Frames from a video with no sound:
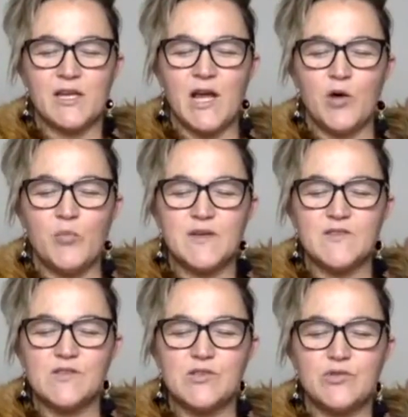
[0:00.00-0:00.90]
and help
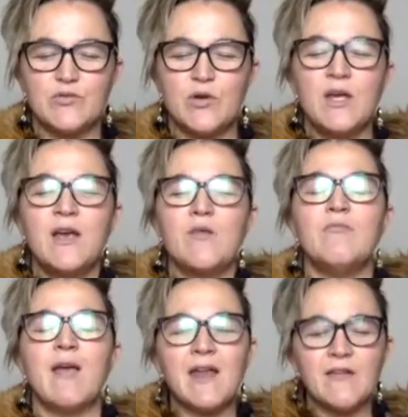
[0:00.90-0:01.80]
us to
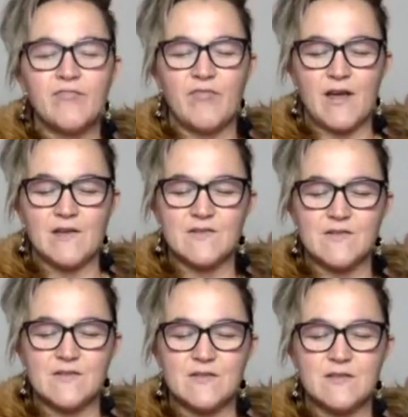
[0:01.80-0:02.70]

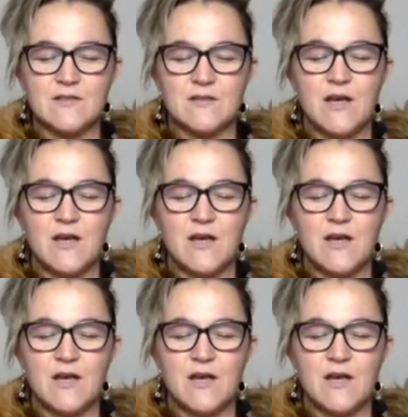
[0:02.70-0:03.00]
manifest